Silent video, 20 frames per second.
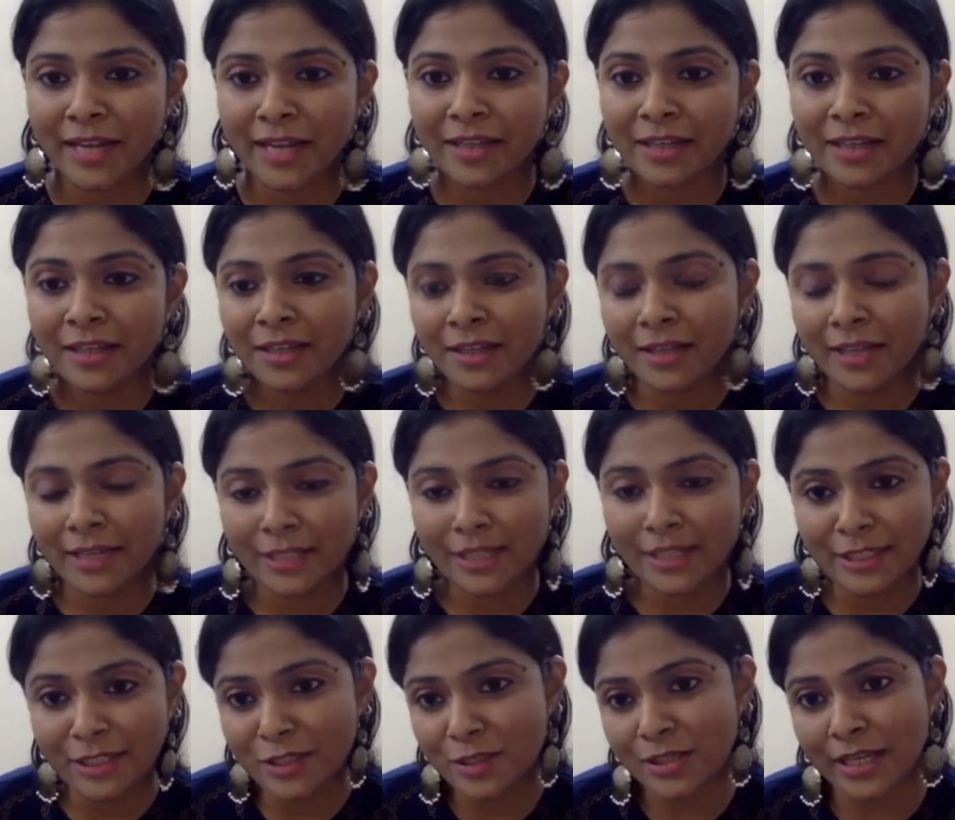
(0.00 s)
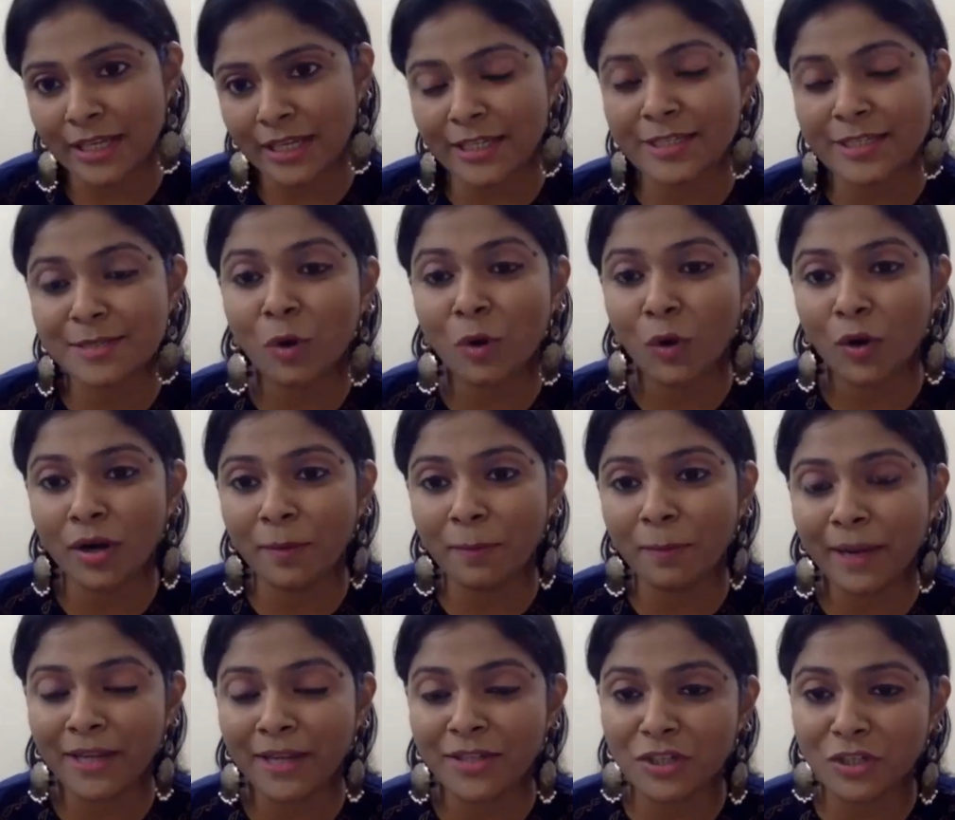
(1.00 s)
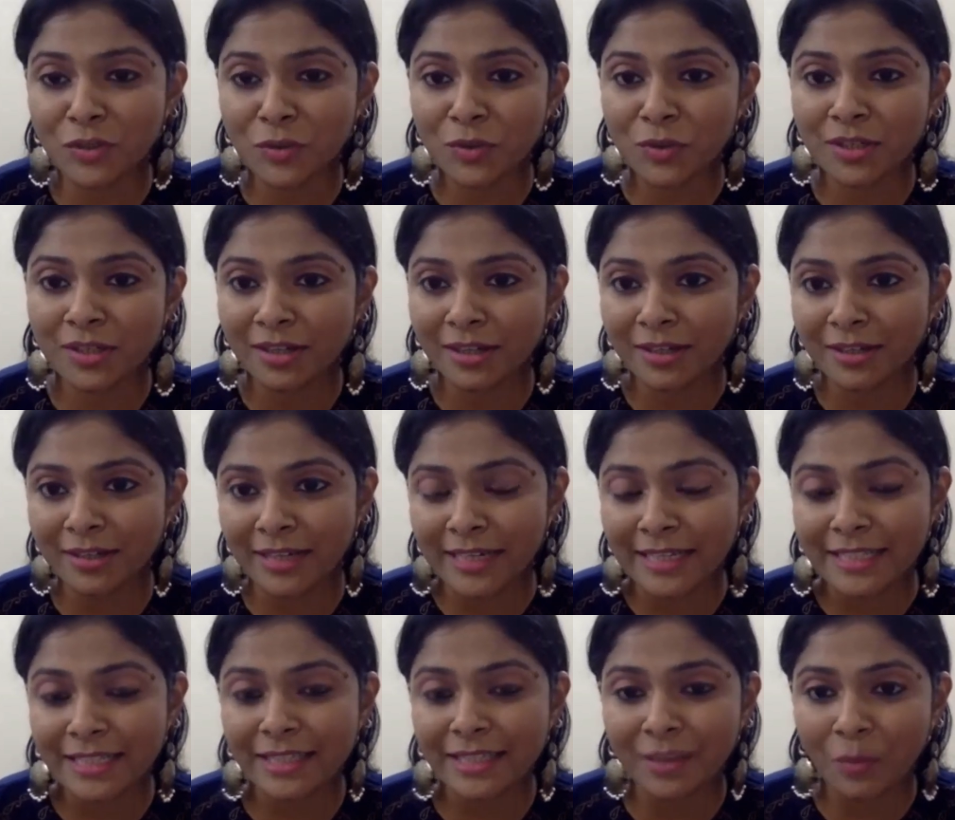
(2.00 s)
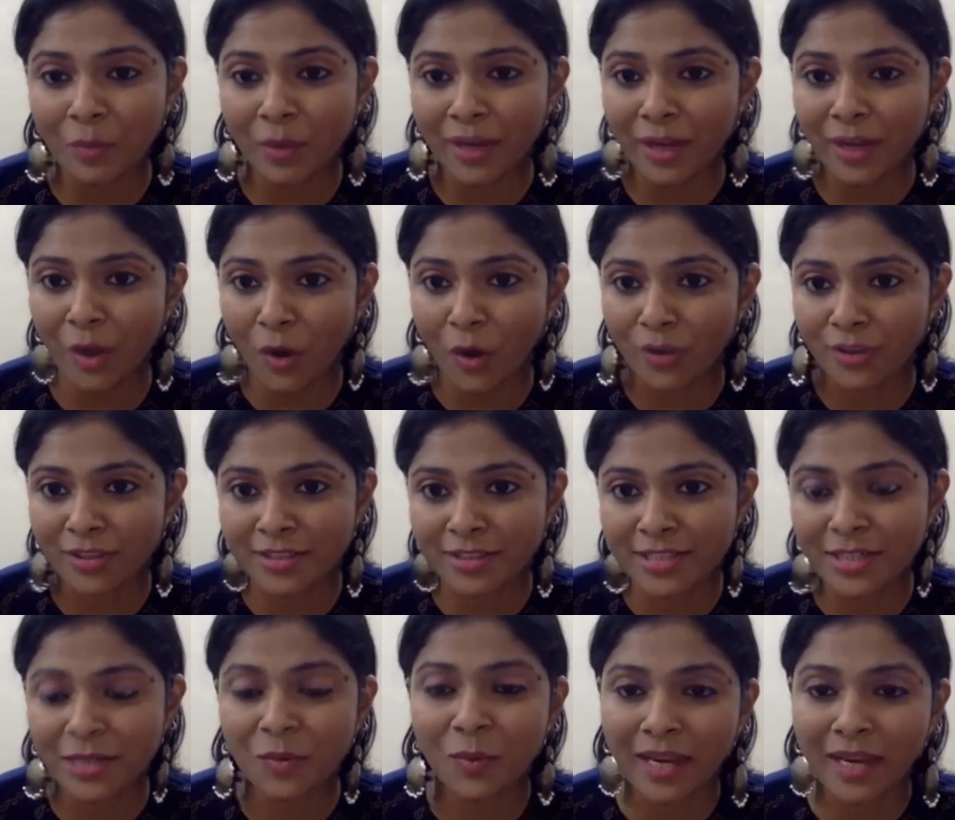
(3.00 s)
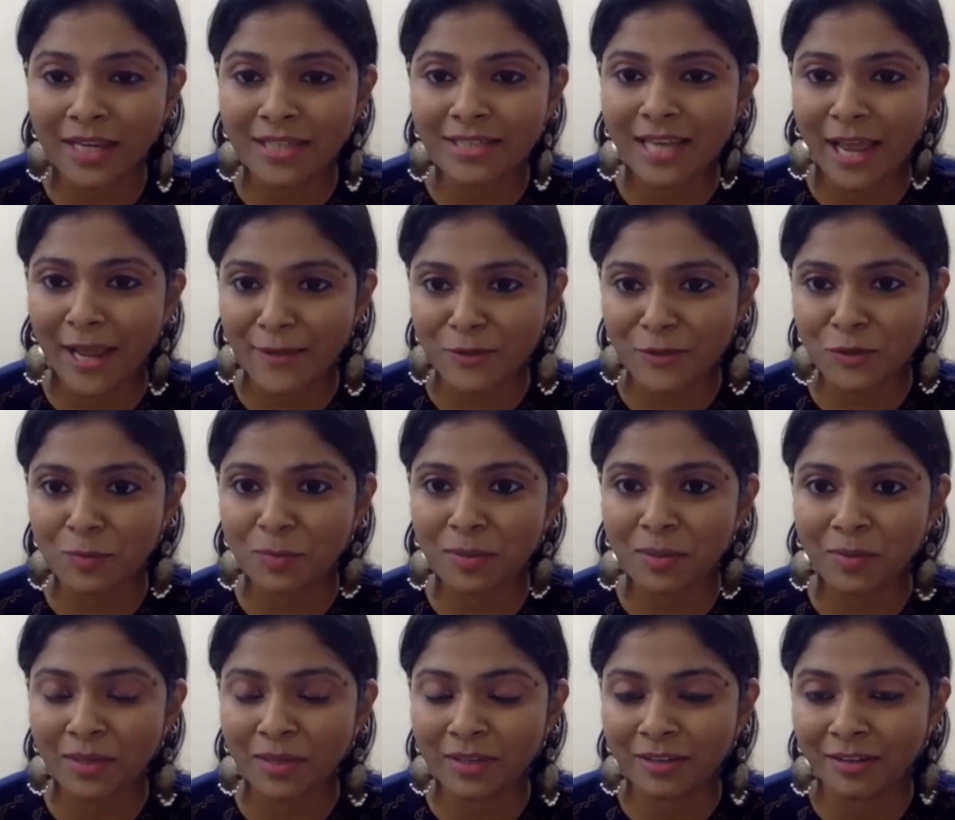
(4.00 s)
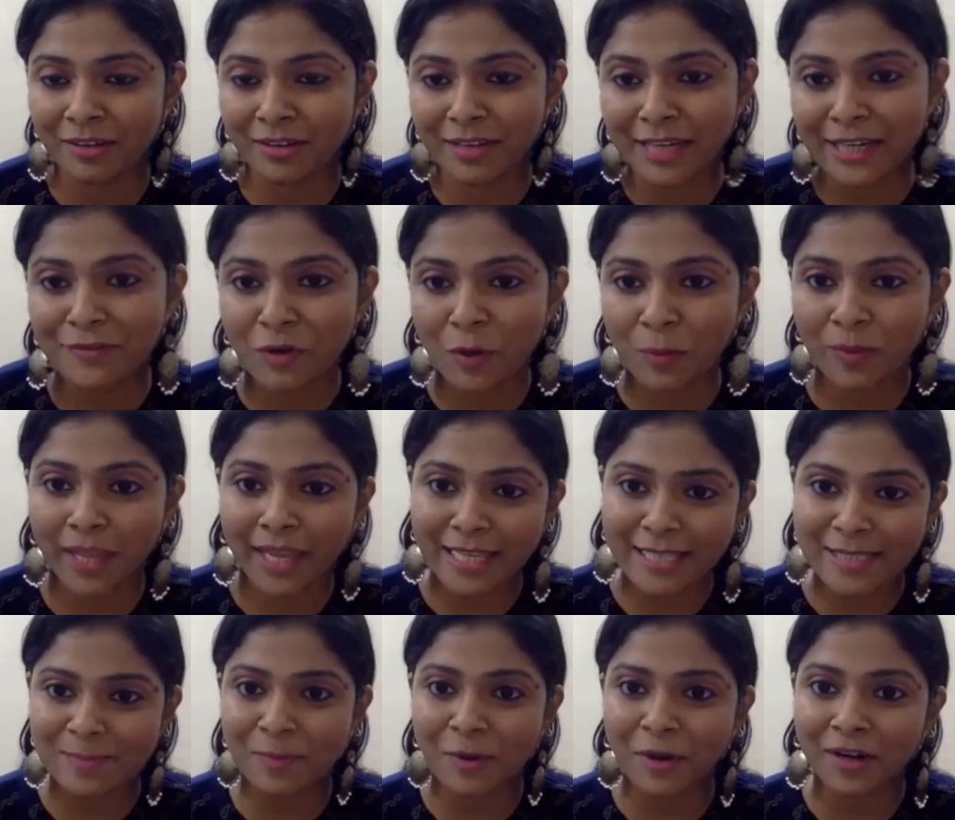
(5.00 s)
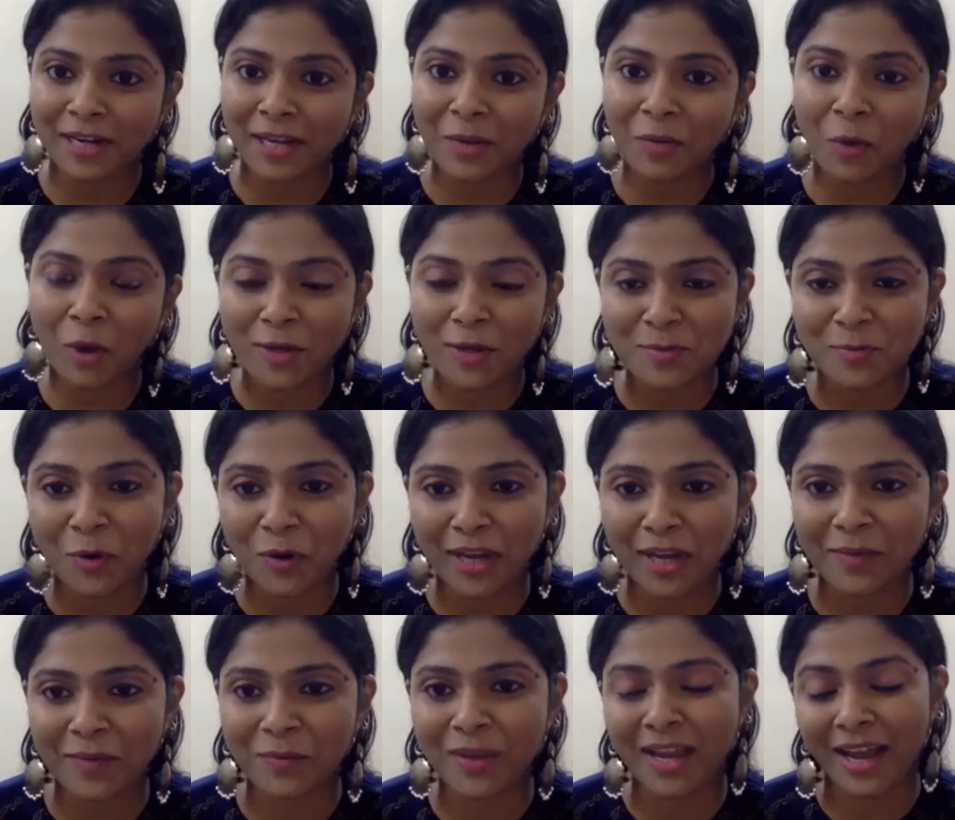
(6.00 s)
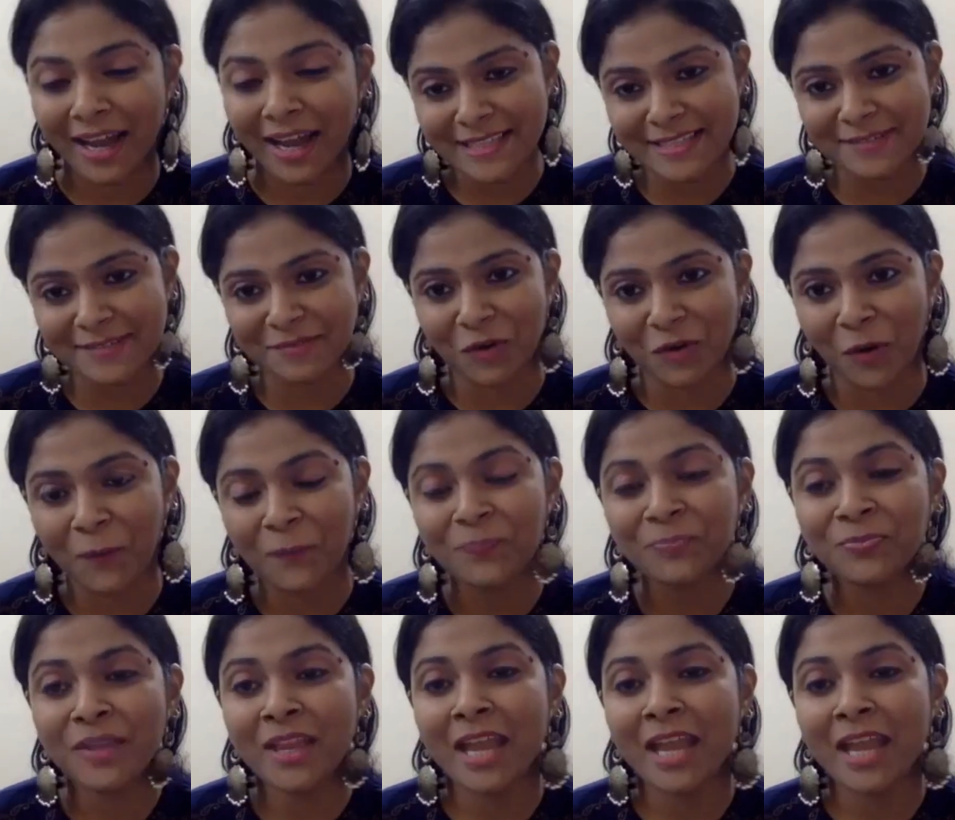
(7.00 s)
And it is more a pleasure to hear it in the very authentic way it has to be. We're hearing it from the expert, like what more can we ask for?